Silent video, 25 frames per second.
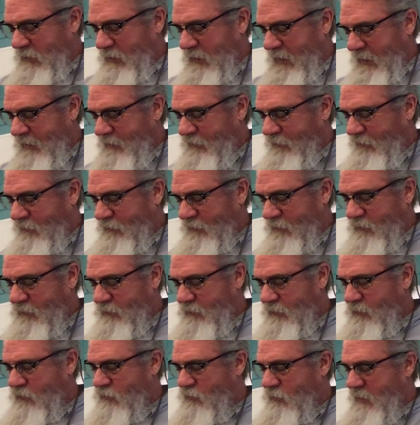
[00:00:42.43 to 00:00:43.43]
Night's
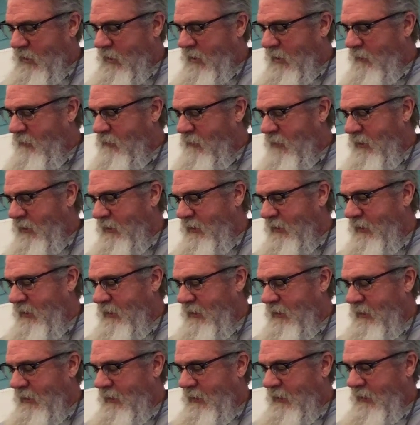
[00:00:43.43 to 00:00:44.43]
Dream
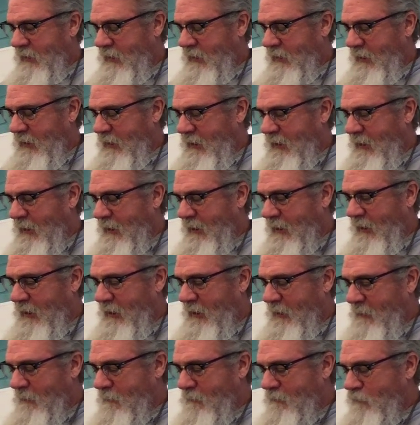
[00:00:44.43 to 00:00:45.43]

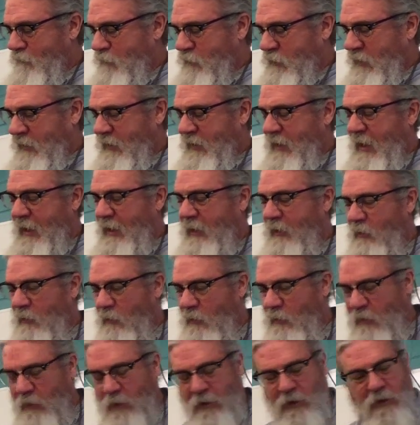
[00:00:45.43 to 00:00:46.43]
um, today.
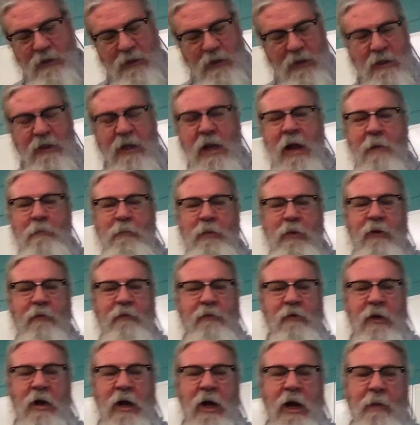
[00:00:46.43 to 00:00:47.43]
A couple
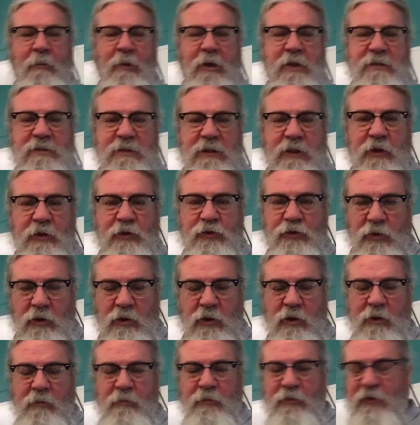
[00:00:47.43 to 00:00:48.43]
of comments in
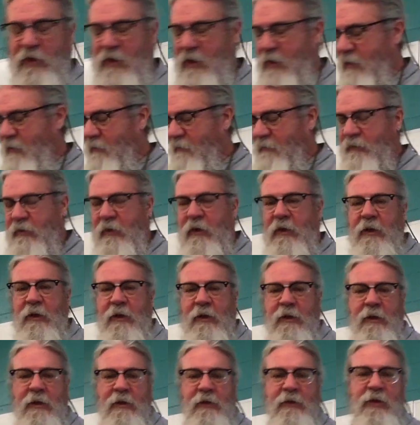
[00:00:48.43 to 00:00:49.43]
terms of
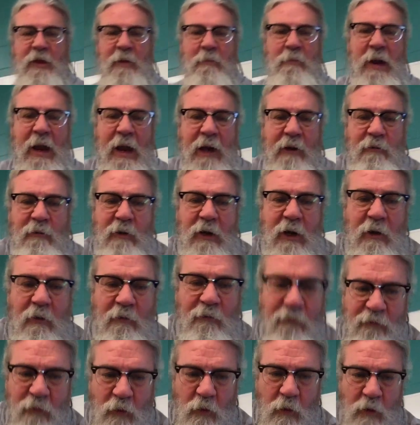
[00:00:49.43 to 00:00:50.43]
the
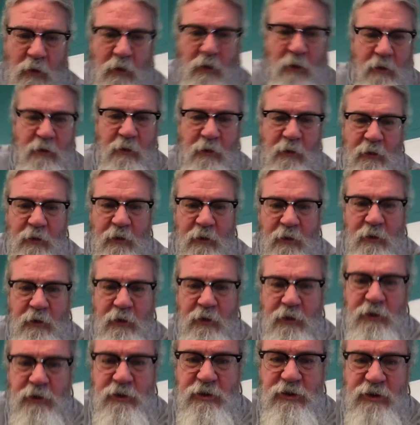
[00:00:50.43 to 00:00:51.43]
background for
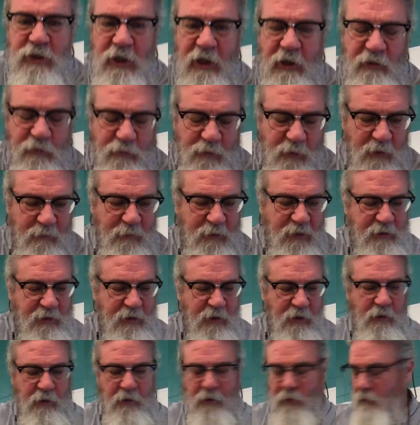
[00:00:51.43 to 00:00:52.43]
Shakespeare
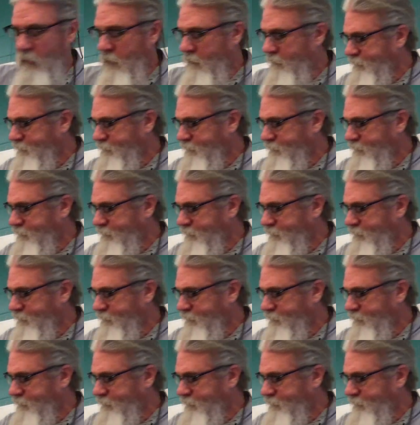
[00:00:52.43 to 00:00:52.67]
material.